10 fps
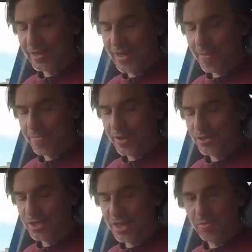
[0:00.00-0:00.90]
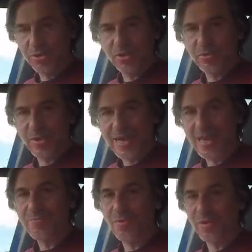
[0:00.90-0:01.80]
in the MPG, which is
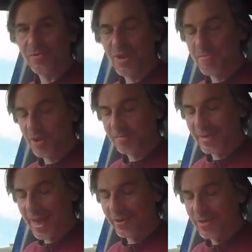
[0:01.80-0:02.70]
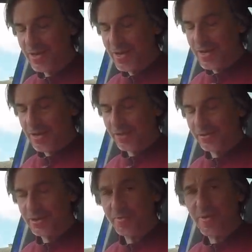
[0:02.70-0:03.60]
28.3 miles per gallon as
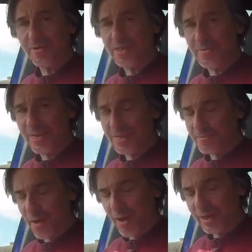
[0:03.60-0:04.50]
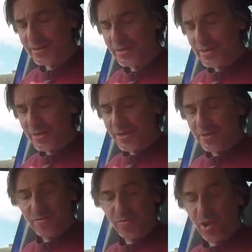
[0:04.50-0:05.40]
a WLTP combined.
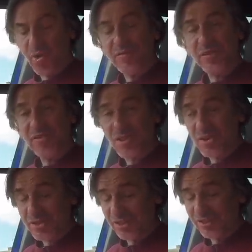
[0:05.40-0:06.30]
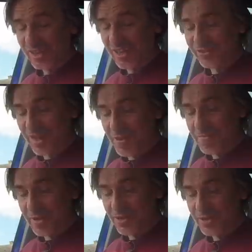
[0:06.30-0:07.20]
The Golf is 36
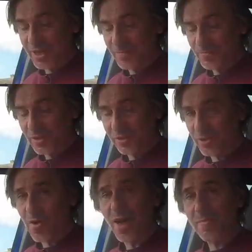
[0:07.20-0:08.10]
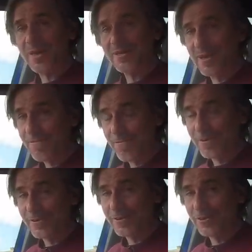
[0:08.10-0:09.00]
MPG, so quite a bit
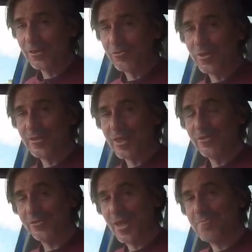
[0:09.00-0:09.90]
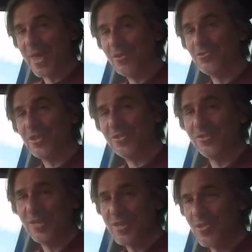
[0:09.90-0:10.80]
different considering they're the same
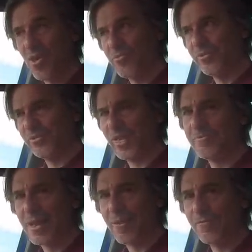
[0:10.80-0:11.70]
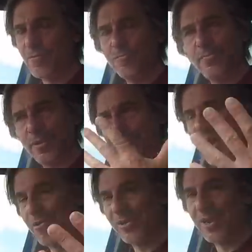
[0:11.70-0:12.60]
engines on the same platform, but
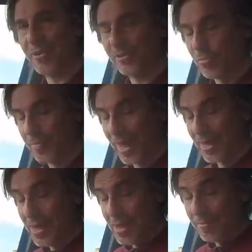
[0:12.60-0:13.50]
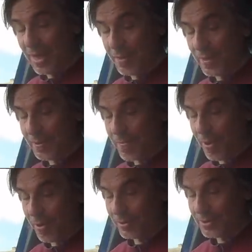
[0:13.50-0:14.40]
aerodynamics will play, play a big
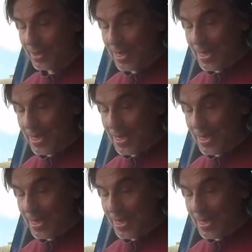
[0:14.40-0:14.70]
part